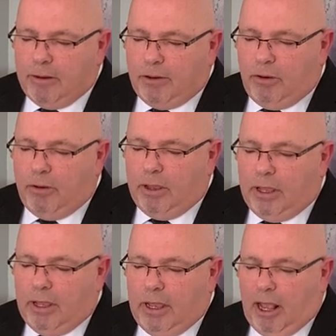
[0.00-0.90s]
So
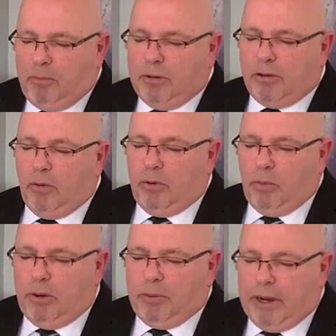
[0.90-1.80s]
help us,
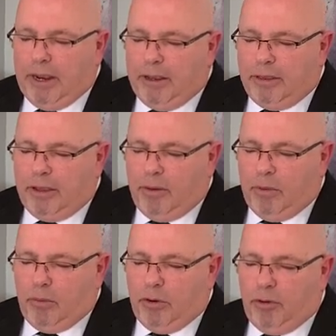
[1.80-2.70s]
Lord, we pray, that
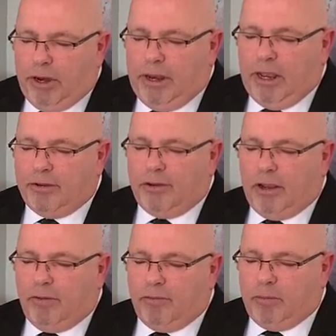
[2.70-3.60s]
we would ready
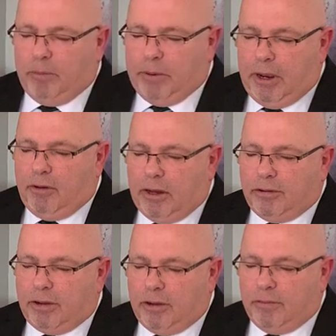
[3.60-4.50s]
ourselves, prepare
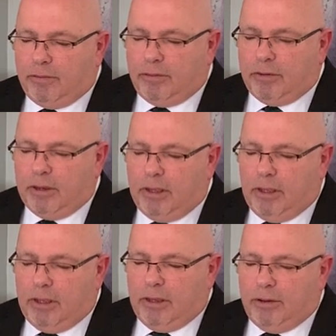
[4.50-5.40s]
ourselves,
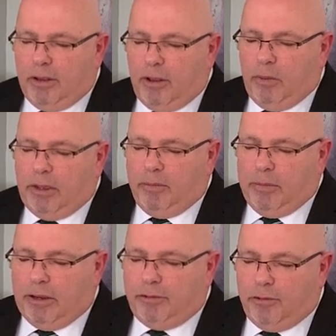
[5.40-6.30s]
so that we can
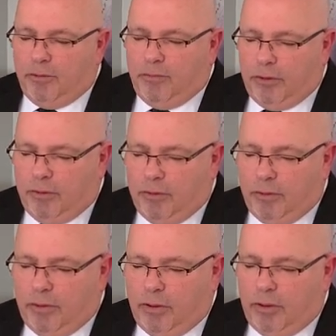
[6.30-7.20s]
best serve you
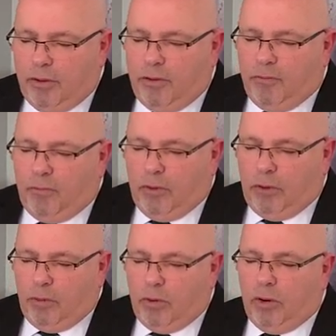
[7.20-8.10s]
for
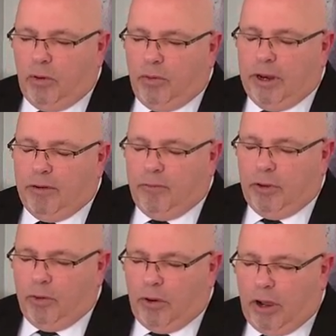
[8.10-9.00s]
your glory and for
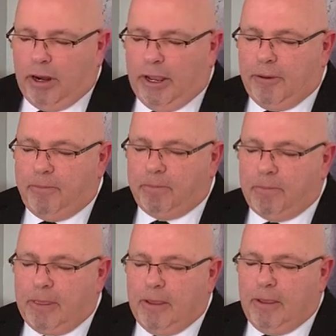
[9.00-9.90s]
your honor
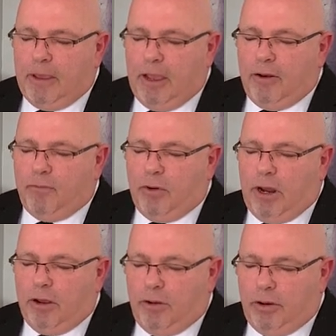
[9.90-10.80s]
and for
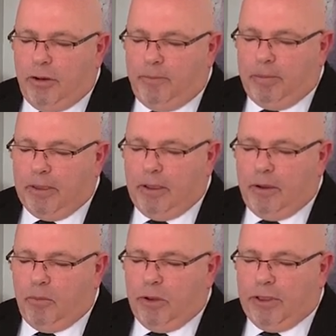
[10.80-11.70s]
our good.
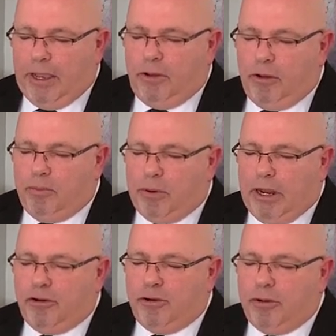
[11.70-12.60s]
We'll thank you and
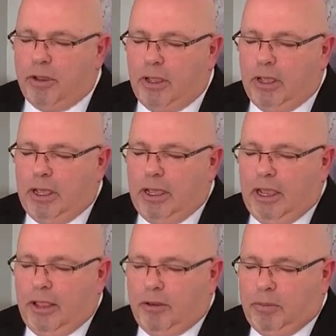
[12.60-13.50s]
praise you
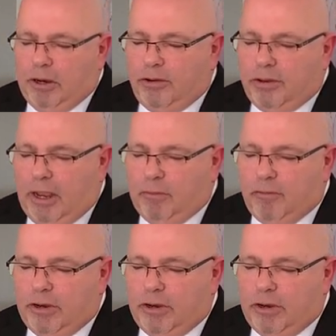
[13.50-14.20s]
in the precious name of